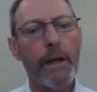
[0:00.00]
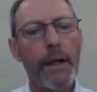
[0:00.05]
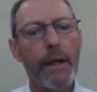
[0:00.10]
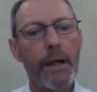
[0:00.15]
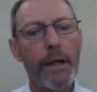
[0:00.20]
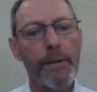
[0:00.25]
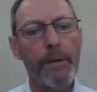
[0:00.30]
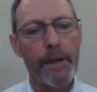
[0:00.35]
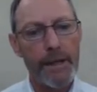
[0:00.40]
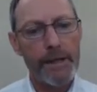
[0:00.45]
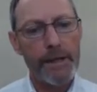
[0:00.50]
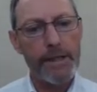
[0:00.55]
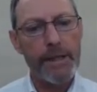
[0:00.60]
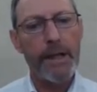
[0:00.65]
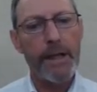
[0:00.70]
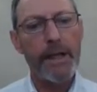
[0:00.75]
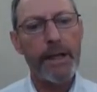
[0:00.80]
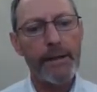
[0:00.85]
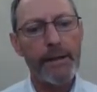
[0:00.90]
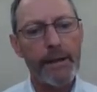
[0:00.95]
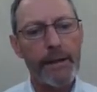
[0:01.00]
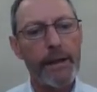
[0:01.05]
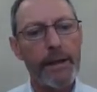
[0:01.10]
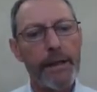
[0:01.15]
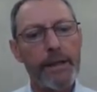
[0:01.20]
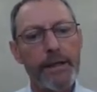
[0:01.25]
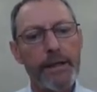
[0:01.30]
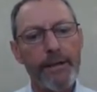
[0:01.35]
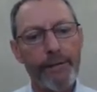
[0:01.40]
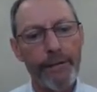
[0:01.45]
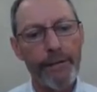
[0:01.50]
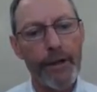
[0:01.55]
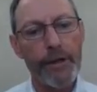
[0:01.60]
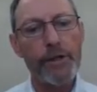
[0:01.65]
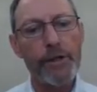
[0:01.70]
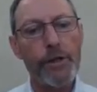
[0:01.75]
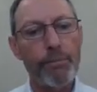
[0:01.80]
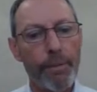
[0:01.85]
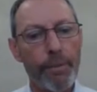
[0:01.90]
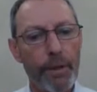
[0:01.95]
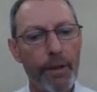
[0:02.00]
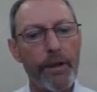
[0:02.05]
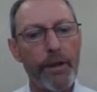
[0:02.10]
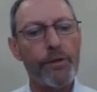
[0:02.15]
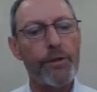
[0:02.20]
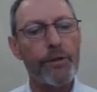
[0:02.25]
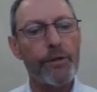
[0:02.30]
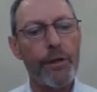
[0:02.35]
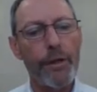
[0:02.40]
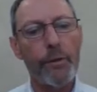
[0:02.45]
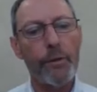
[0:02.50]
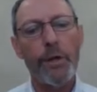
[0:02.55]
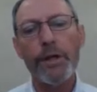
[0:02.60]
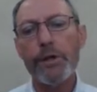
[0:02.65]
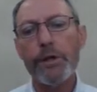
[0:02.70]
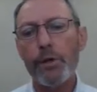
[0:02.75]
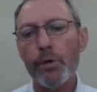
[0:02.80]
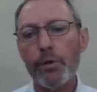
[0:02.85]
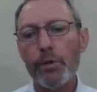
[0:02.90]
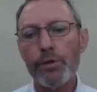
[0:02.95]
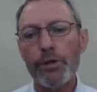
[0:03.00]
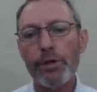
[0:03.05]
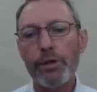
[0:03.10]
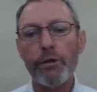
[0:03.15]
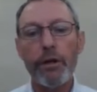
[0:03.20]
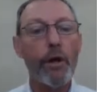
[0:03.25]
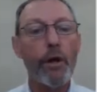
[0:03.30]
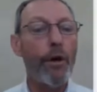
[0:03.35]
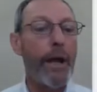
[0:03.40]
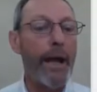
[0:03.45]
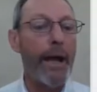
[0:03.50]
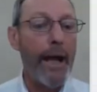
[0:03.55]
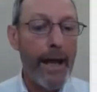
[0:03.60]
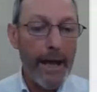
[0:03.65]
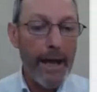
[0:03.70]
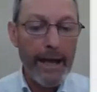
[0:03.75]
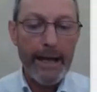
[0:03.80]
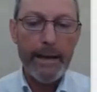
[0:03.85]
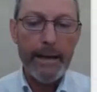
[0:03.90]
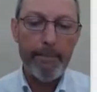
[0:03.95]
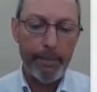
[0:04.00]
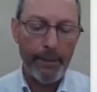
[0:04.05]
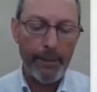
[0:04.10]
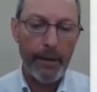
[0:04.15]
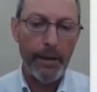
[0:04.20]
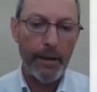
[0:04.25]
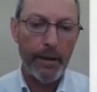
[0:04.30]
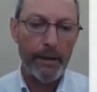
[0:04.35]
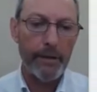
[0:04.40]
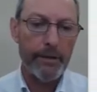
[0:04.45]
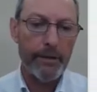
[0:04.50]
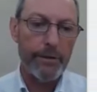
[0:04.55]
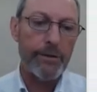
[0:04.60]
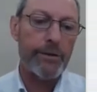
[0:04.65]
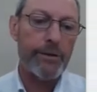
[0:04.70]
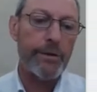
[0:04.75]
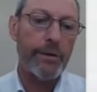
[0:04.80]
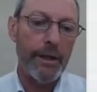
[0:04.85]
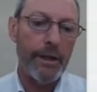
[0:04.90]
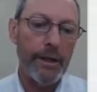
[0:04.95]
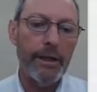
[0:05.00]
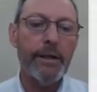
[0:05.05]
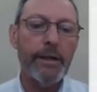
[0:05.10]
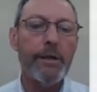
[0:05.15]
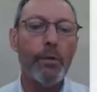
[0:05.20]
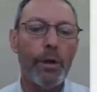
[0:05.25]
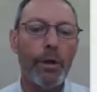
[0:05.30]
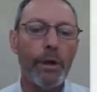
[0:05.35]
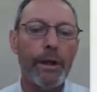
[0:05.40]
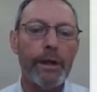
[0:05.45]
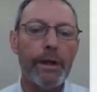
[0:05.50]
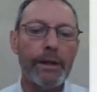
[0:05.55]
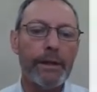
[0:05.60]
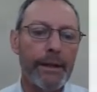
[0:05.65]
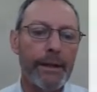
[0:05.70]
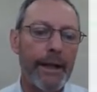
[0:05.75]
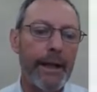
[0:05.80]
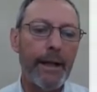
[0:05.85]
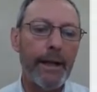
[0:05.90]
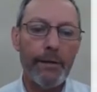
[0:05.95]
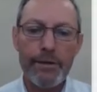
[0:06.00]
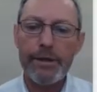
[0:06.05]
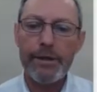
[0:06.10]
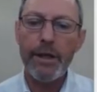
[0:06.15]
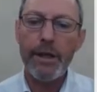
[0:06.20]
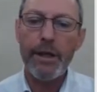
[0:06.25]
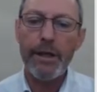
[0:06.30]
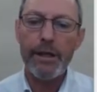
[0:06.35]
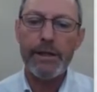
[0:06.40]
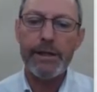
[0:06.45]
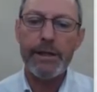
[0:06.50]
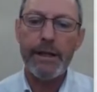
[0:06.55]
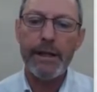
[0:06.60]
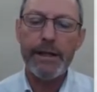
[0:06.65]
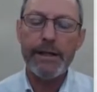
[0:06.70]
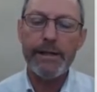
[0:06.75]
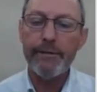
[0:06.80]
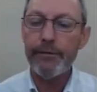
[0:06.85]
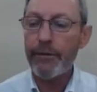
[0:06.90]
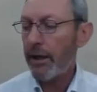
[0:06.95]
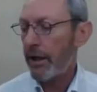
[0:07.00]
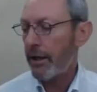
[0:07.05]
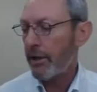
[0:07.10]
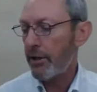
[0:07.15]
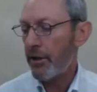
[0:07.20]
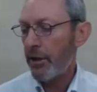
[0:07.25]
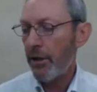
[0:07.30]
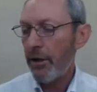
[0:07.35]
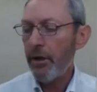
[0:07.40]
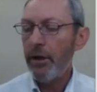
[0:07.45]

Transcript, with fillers: but they state that it is an offence to plant or otherwise cause to grow any plant in the wild outside its native range